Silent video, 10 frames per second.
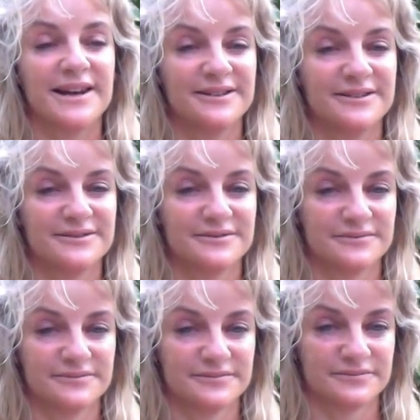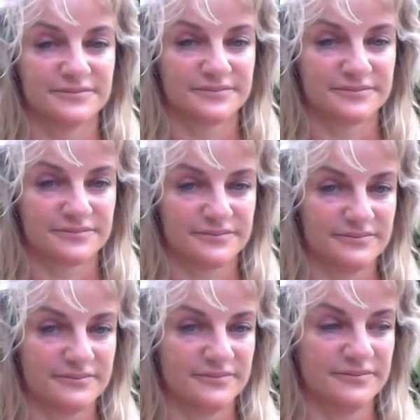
Nothing is said.